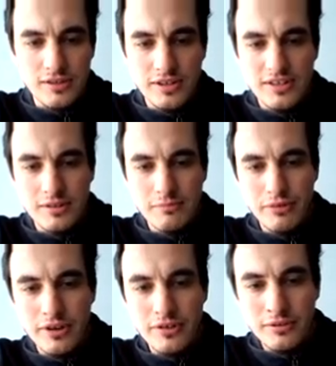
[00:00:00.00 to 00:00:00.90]
As an
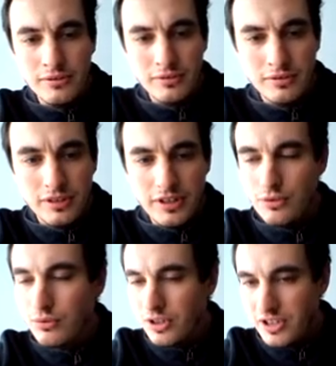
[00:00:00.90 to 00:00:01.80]
example,
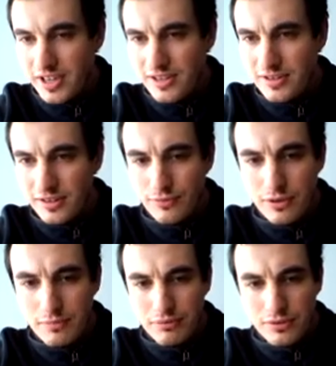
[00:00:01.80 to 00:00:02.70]
in our case,
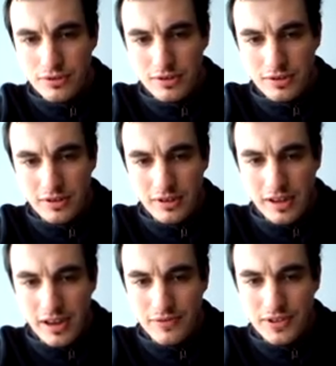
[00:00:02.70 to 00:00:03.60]
if we put
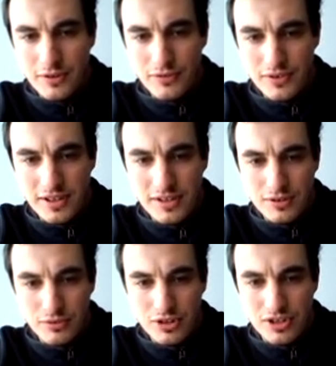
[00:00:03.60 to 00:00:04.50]
f tilde of
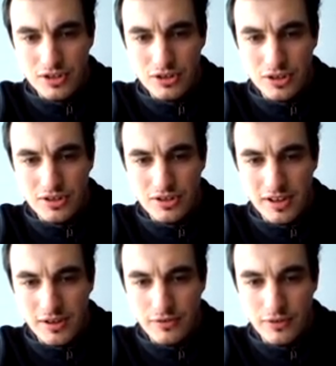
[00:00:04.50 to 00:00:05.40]
x, which is
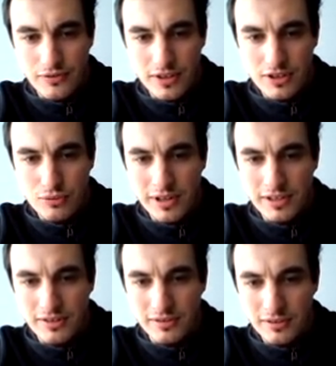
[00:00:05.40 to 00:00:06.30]
just f of
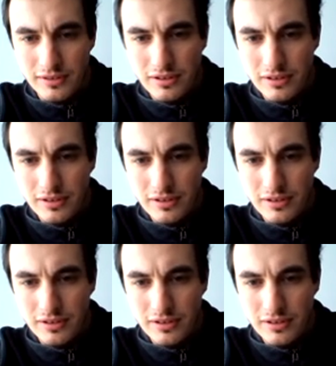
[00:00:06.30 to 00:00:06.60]
x1,